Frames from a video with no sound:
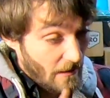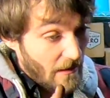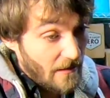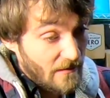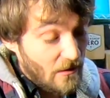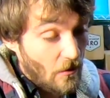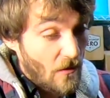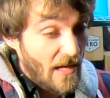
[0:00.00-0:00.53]

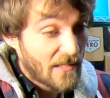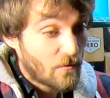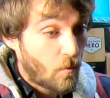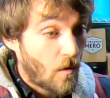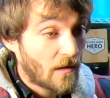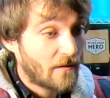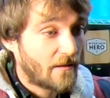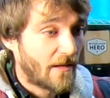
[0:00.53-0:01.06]
So that's
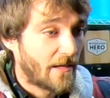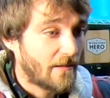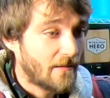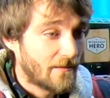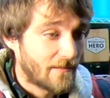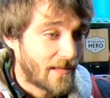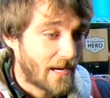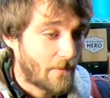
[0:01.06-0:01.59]
one thing
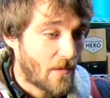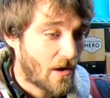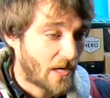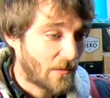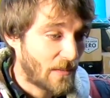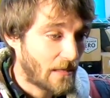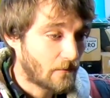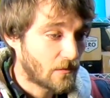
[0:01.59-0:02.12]
that I'm not
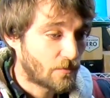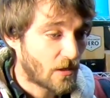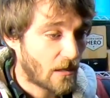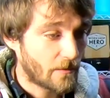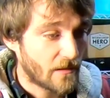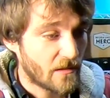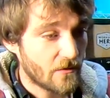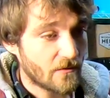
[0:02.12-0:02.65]
gonna be able to
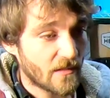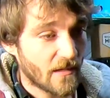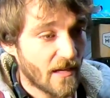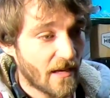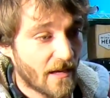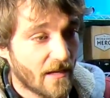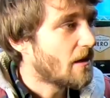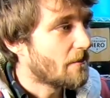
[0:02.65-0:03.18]
probably do
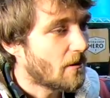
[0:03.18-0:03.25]
today.